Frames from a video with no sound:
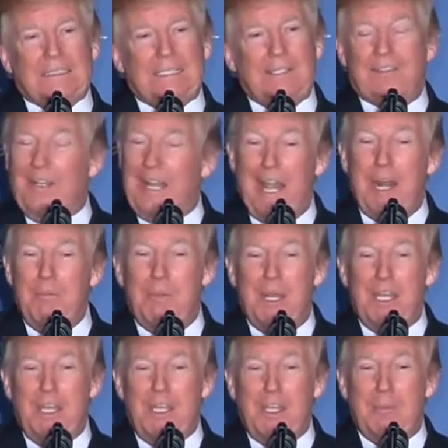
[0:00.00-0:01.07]
is a lot of
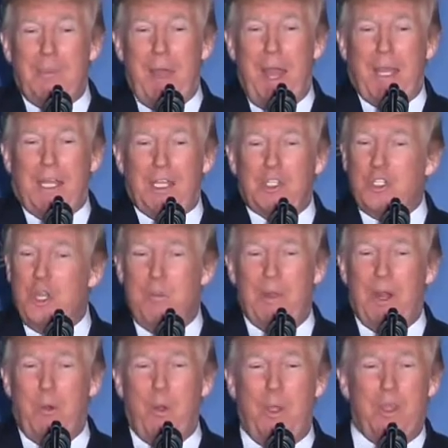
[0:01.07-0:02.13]
money in your pockets, no
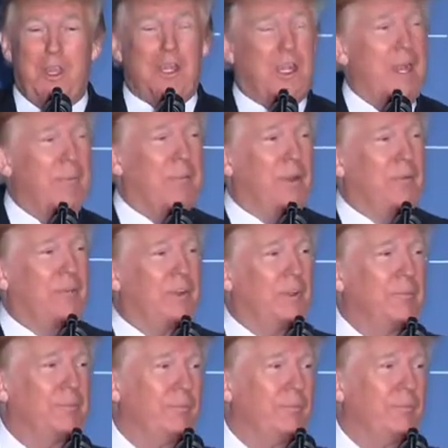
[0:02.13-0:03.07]
matter where you're coming from.